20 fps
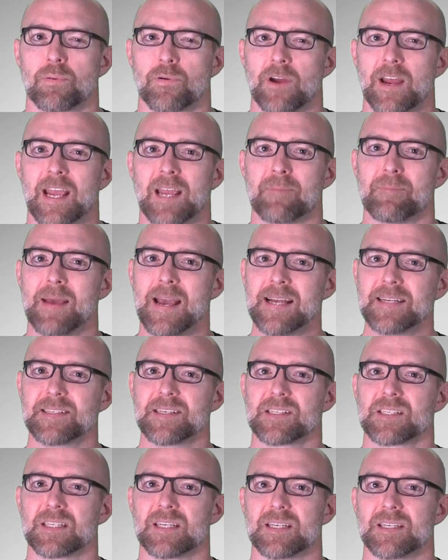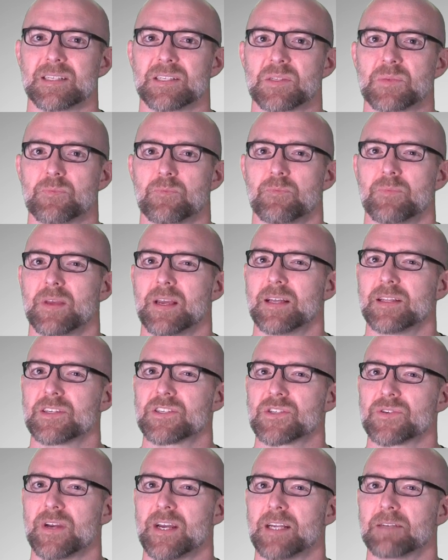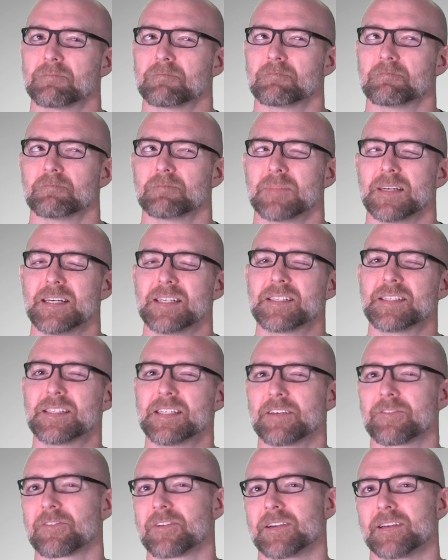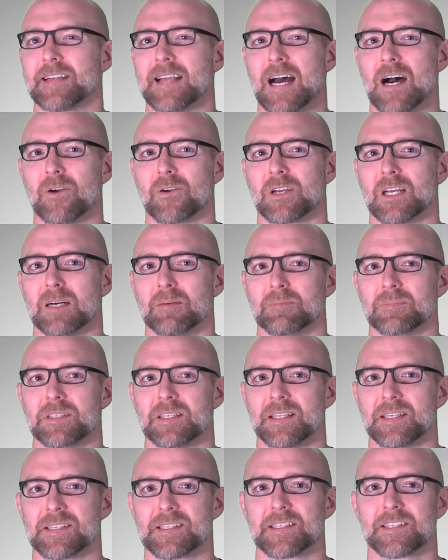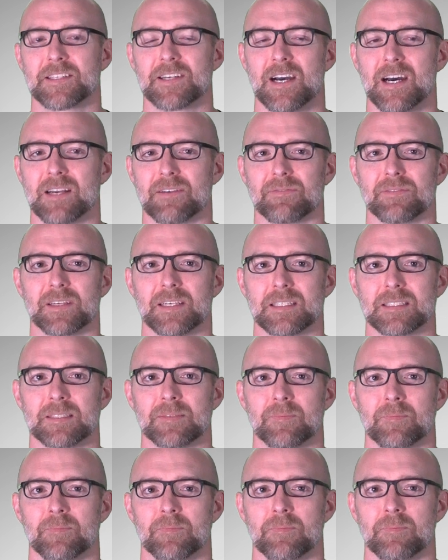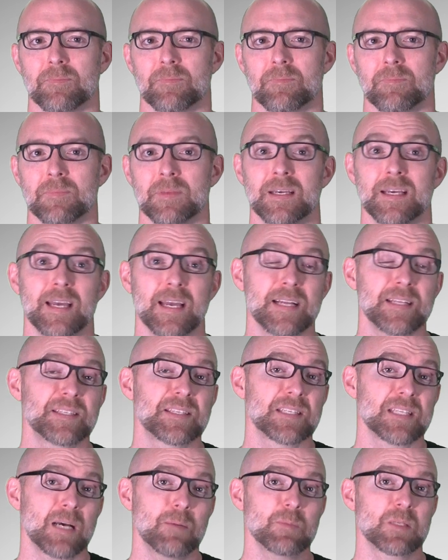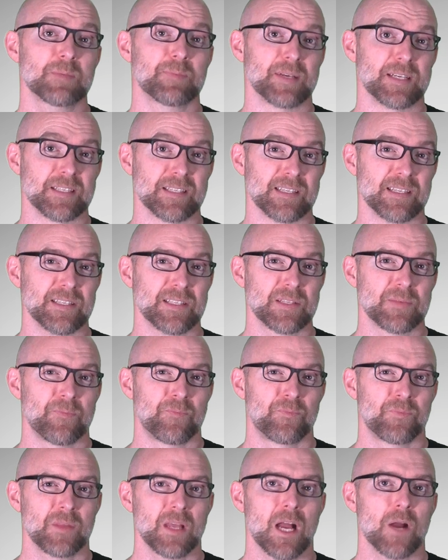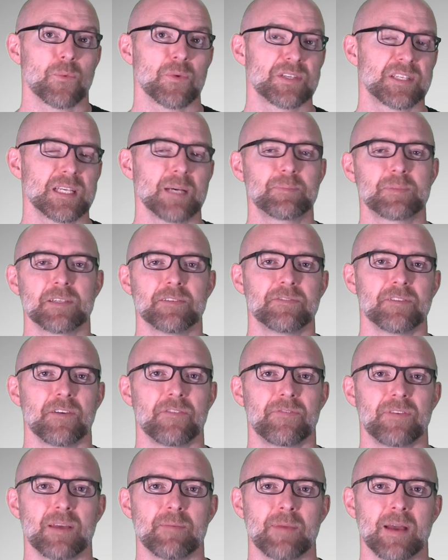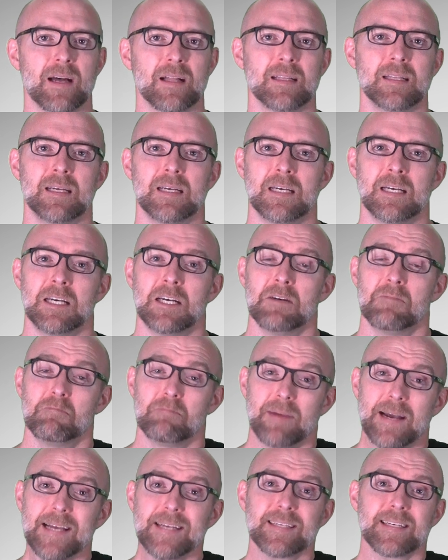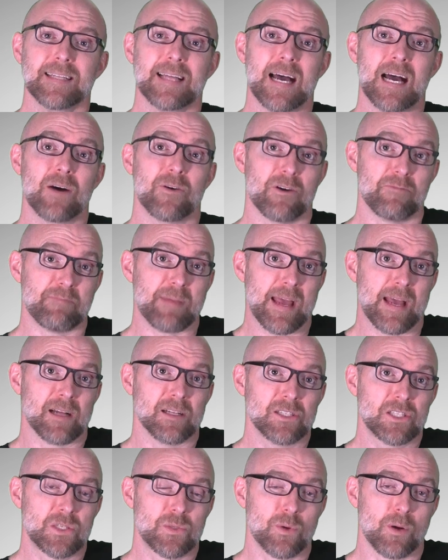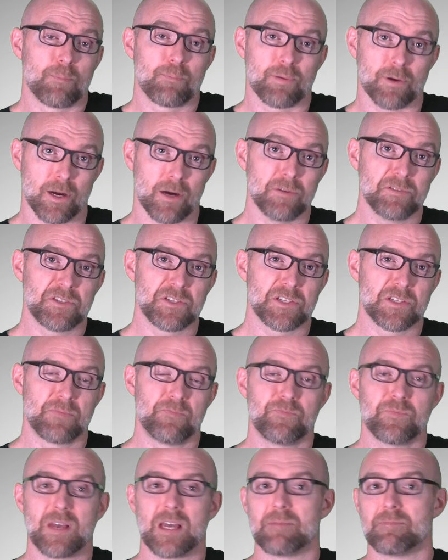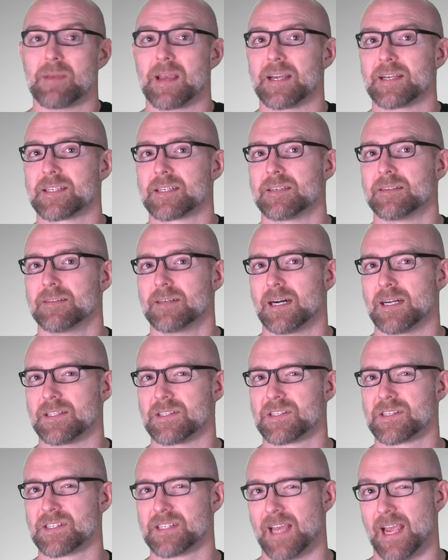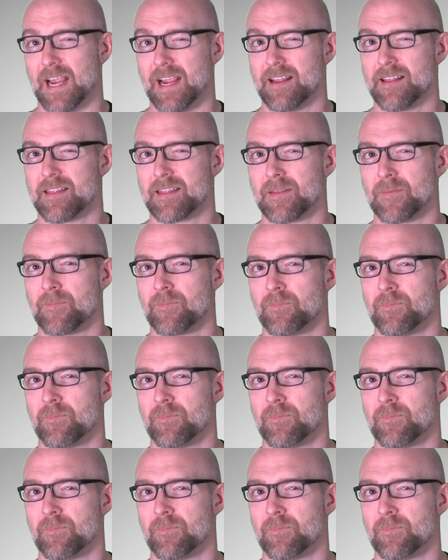Praying mantises illustrate a different outcome to this conflict. In some species, a receptive female might allow a male to approach and mate unscathed.